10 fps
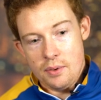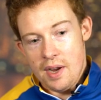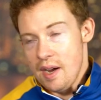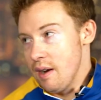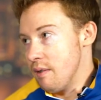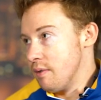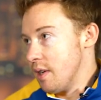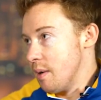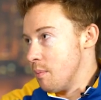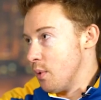you have
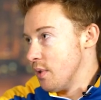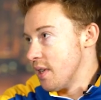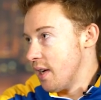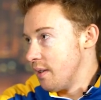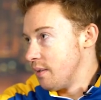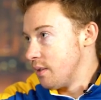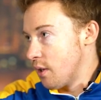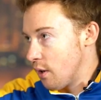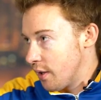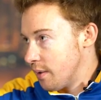bullseye
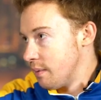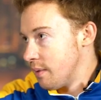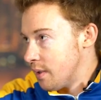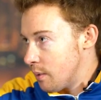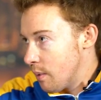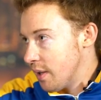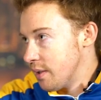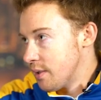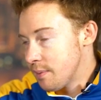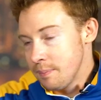target
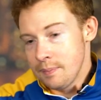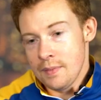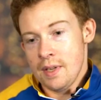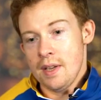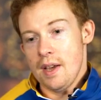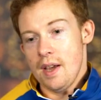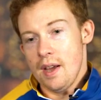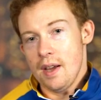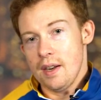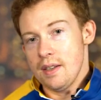rings,
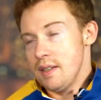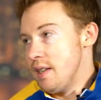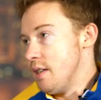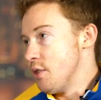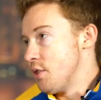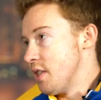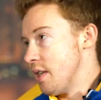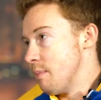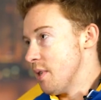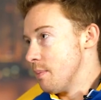and each
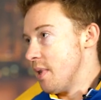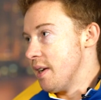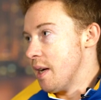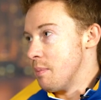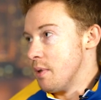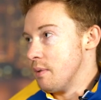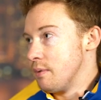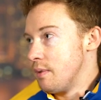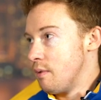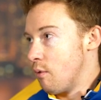team is made up of
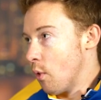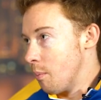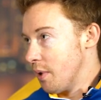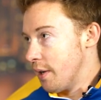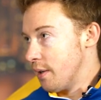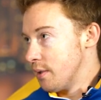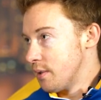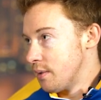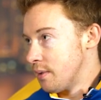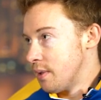4
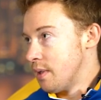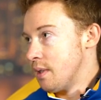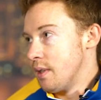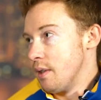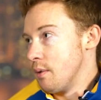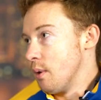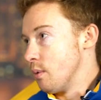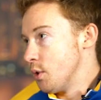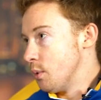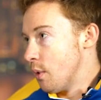players that throw
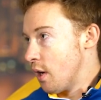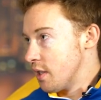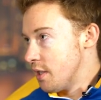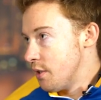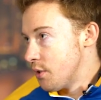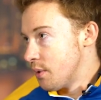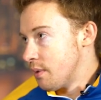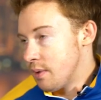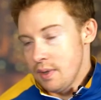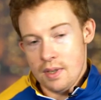2 rocks each,
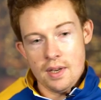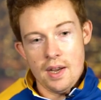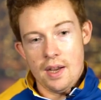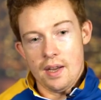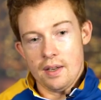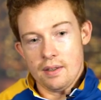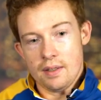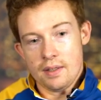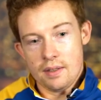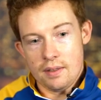
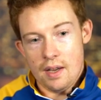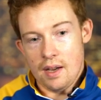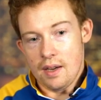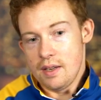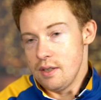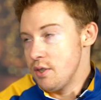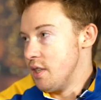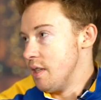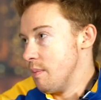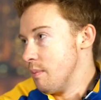and each
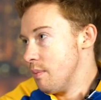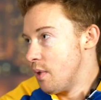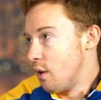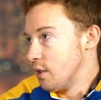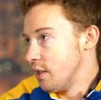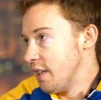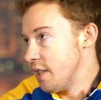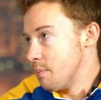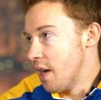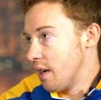team
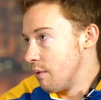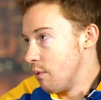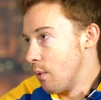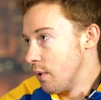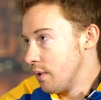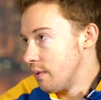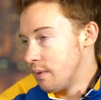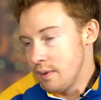alternates back and forth,